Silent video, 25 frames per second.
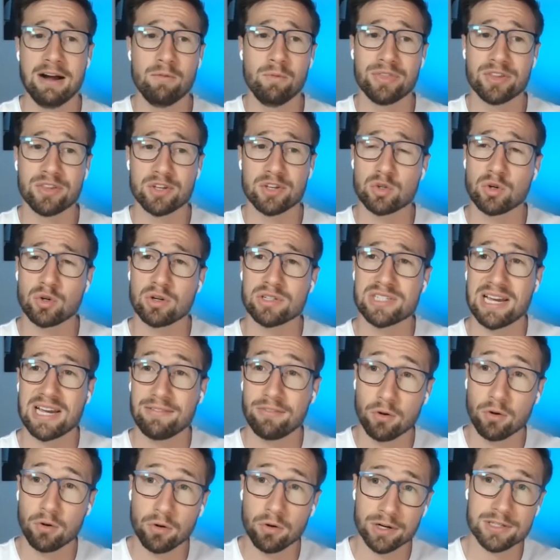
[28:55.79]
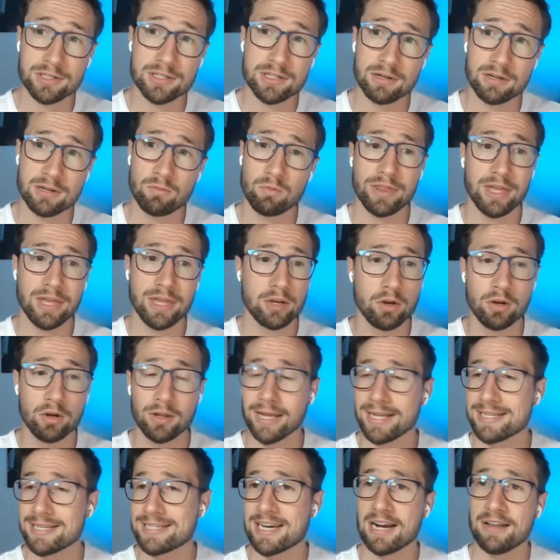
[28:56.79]
with the stores I've audited with their Google
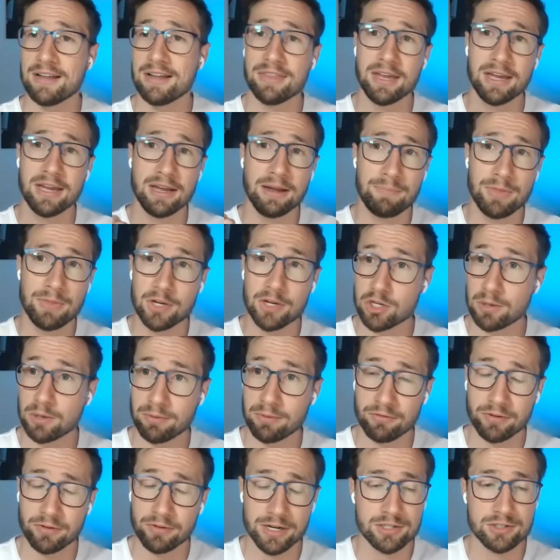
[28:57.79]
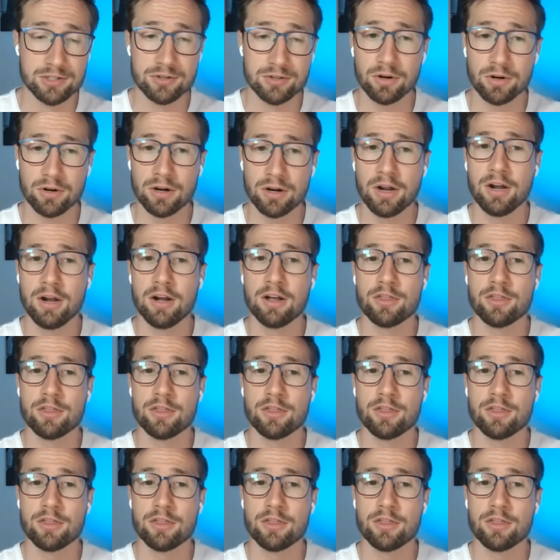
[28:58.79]
Ads account, their, their Shopify store,